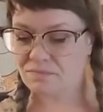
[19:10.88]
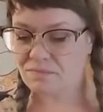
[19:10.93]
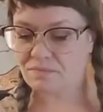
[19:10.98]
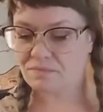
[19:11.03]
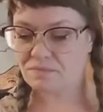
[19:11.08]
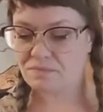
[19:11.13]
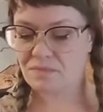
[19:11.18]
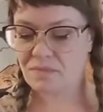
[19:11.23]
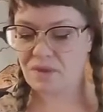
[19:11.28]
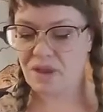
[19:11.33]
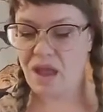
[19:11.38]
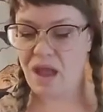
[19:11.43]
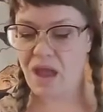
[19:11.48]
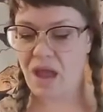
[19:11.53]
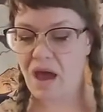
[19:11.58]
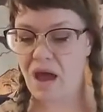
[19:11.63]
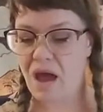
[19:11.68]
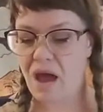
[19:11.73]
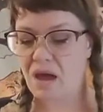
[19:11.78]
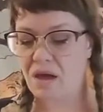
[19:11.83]

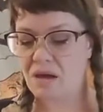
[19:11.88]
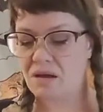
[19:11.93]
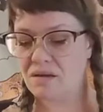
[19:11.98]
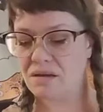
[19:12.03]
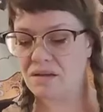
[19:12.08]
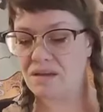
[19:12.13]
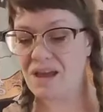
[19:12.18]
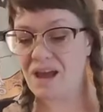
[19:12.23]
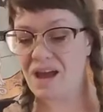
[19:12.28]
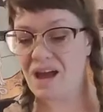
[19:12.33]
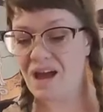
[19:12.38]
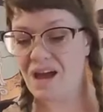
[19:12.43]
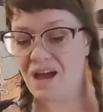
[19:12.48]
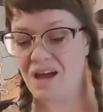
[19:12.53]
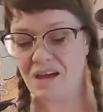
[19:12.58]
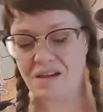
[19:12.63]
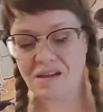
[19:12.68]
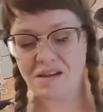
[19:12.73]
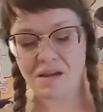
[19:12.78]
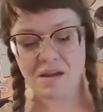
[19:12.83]
Yeah.
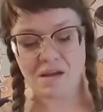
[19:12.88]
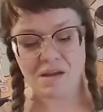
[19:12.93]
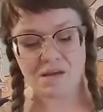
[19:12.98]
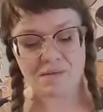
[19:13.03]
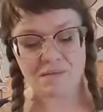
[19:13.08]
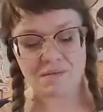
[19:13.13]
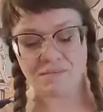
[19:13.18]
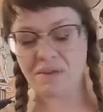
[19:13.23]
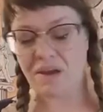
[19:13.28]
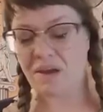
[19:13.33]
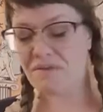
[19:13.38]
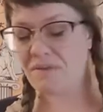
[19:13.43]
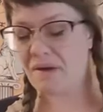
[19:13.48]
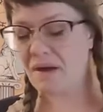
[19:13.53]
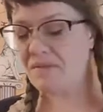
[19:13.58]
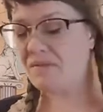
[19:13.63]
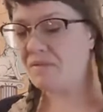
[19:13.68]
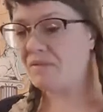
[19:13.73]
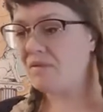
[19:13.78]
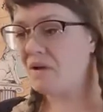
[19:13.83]
Yeah. That 5
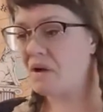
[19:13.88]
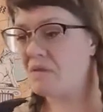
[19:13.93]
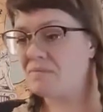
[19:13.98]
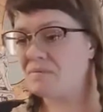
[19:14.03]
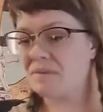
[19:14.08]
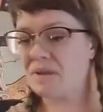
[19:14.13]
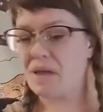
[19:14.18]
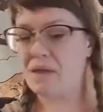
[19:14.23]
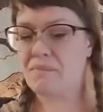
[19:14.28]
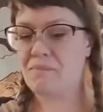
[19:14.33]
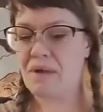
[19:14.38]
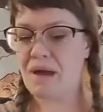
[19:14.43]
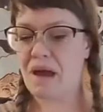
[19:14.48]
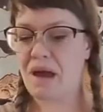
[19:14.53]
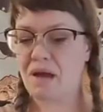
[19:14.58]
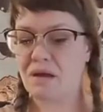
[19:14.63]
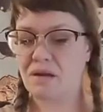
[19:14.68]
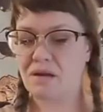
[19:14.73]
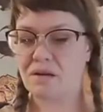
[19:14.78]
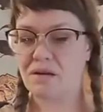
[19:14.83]
of Cups came
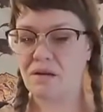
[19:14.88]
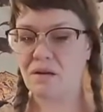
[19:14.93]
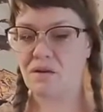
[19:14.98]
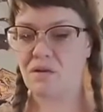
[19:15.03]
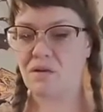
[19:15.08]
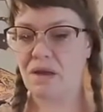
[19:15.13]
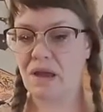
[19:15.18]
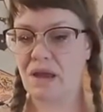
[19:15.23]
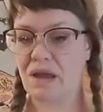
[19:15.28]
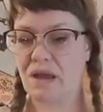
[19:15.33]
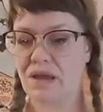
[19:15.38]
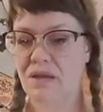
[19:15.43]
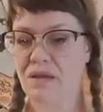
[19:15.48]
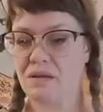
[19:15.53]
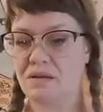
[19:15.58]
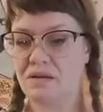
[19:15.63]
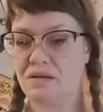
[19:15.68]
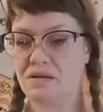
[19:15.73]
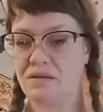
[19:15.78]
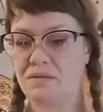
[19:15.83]
back, okay?
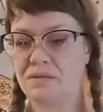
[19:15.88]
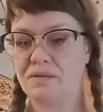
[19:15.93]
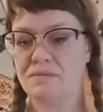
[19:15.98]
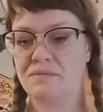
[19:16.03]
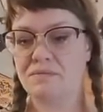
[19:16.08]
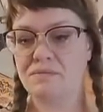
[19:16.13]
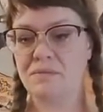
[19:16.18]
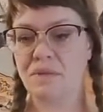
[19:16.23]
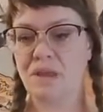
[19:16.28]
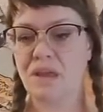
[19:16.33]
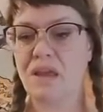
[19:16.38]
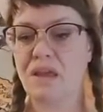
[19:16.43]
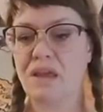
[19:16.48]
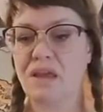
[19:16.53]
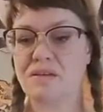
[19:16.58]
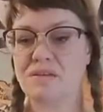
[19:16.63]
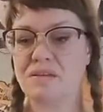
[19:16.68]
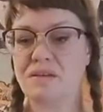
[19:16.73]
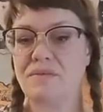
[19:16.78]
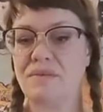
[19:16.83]
It is
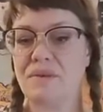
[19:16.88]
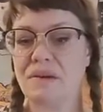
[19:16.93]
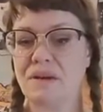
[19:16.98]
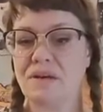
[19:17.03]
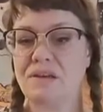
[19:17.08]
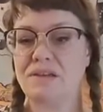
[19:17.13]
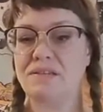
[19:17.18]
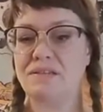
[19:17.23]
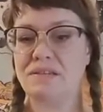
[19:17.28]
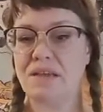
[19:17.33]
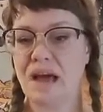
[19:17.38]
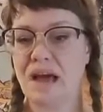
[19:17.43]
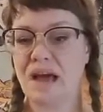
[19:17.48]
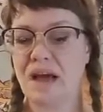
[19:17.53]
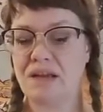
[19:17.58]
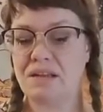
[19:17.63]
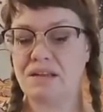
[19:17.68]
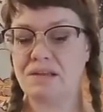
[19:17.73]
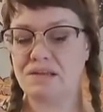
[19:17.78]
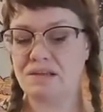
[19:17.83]
a very
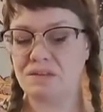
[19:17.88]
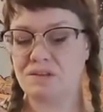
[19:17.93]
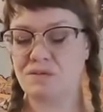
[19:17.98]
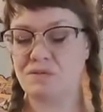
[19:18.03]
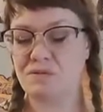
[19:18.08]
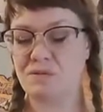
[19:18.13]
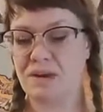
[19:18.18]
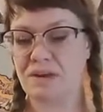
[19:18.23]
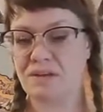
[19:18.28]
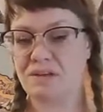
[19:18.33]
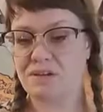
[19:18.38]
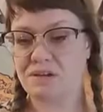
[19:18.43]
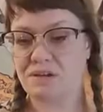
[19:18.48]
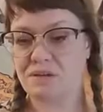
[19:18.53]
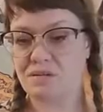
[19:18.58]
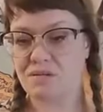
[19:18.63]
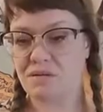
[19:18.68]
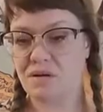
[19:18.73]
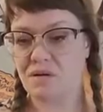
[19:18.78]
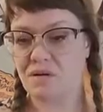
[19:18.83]
sad situation,
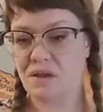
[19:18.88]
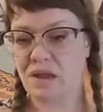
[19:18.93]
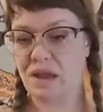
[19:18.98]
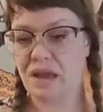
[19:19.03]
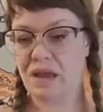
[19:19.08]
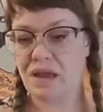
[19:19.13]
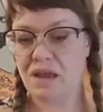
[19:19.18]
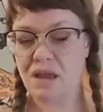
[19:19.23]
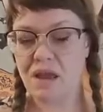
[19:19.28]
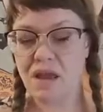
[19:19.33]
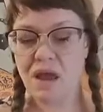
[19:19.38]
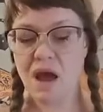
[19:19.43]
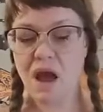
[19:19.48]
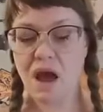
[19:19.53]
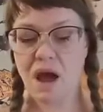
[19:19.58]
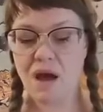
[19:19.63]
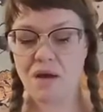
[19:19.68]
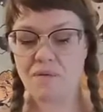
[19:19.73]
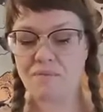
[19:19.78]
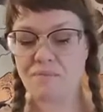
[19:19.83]
okay?
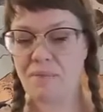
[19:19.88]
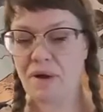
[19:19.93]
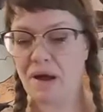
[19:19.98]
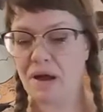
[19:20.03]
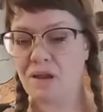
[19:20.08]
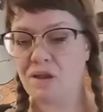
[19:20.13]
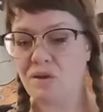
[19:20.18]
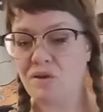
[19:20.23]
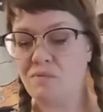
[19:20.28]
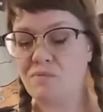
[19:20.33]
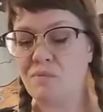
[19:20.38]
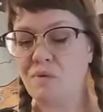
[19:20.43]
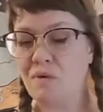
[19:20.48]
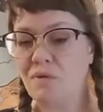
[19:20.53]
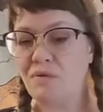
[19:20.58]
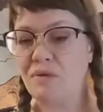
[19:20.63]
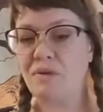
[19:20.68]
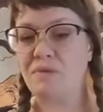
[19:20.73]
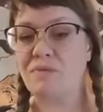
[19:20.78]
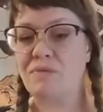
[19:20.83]
But you're
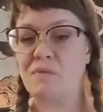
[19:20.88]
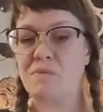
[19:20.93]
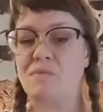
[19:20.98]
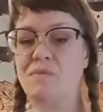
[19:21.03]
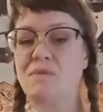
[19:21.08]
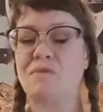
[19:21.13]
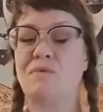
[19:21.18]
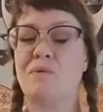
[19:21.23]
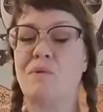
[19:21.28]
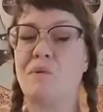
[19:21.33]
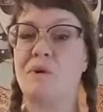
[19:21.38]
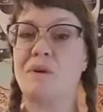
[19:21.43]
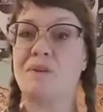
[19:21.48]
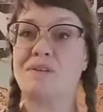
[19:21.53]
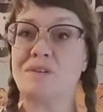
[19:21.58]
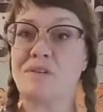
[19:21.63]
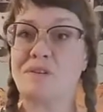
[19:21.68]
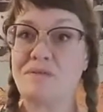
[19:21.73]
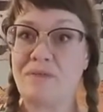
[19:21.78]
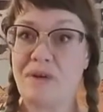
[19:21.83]
moving from the 4 to
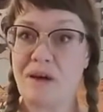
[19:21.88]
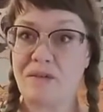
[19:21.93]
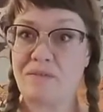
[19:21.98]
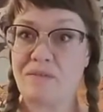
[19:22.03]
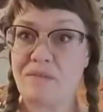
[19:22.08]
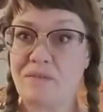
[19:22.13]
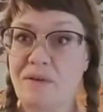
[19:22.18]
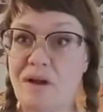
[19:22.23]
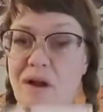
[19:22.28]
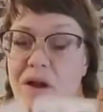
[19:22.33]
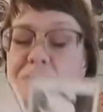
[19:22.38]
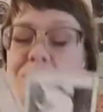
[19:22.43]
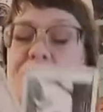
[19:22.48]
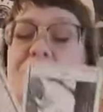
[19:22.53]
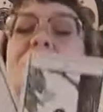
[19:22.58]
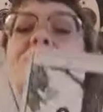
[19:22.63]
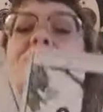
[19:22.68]
the 5 of Cups,